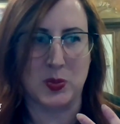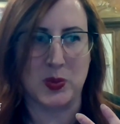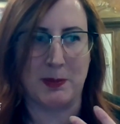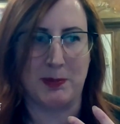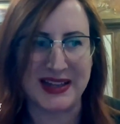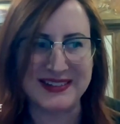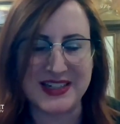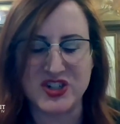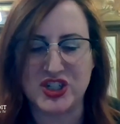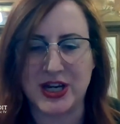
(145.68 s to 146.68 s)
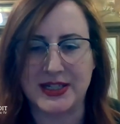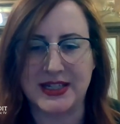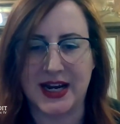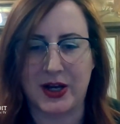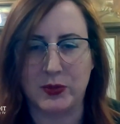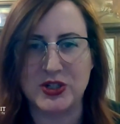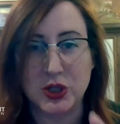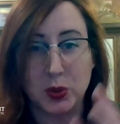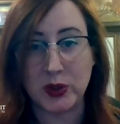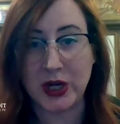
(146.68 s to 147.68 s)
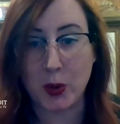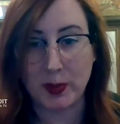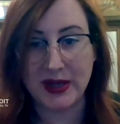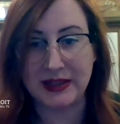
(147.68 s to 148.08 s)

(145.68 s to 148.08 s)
The buses shut down, which they're reopened.